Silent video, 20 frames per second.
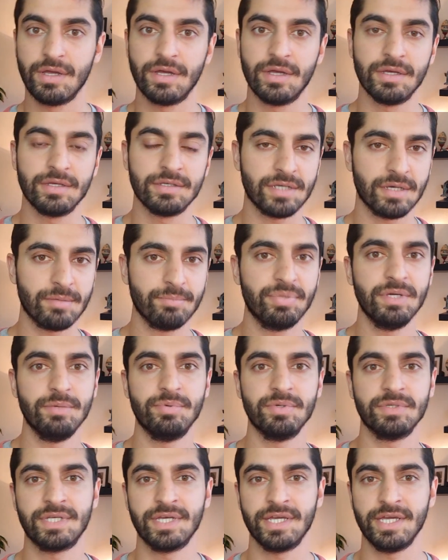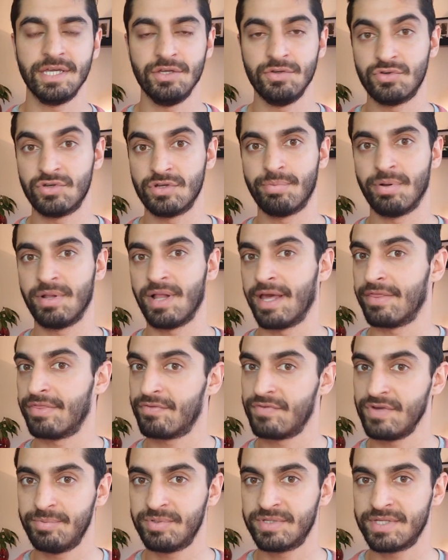Some people say you should apply
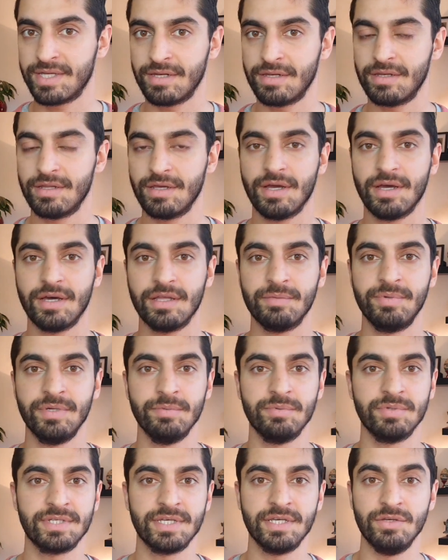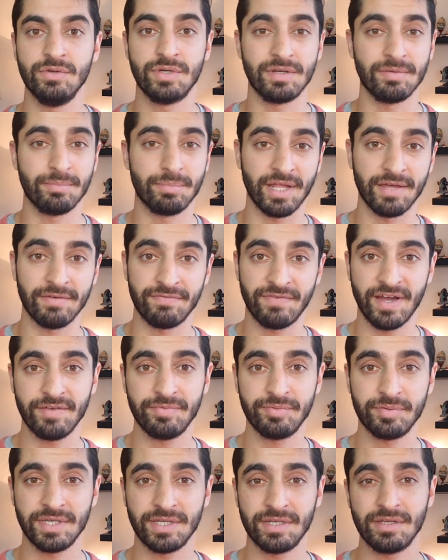3%, other people say you can apply
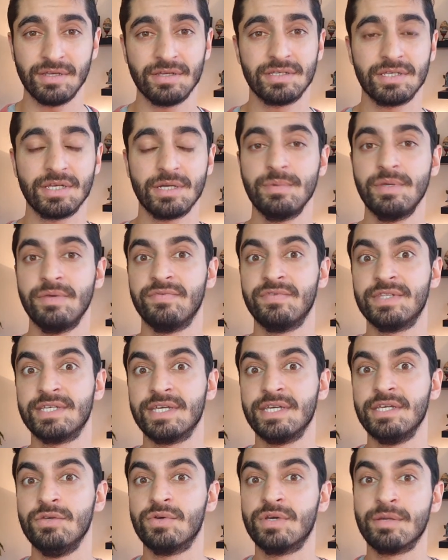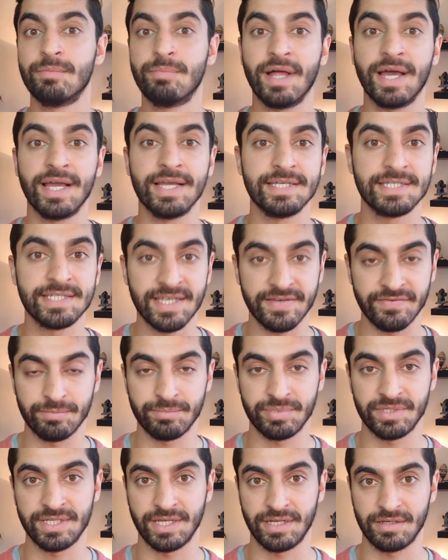5%, some even say you can apply
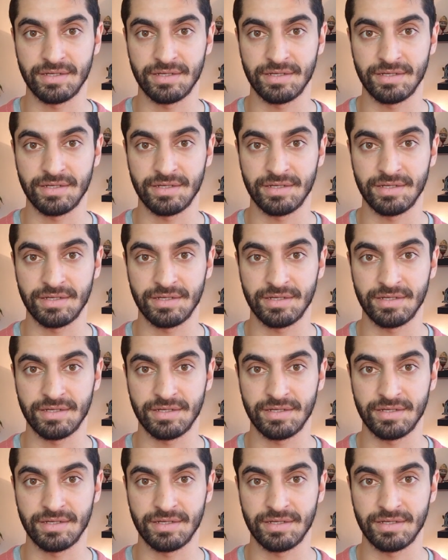7%.